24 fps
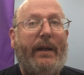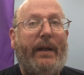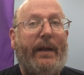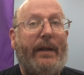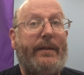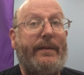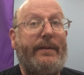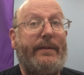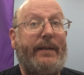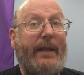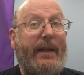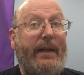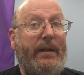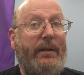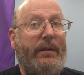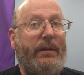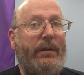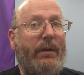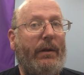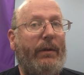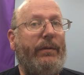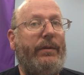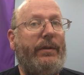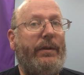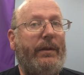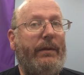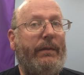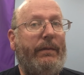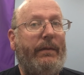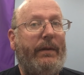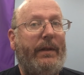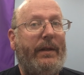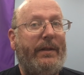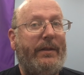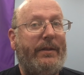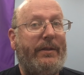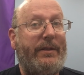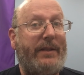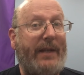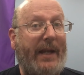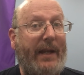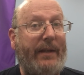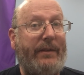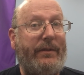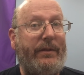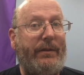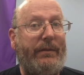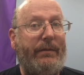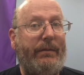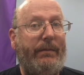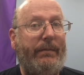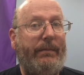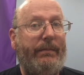a St. Joseph statue.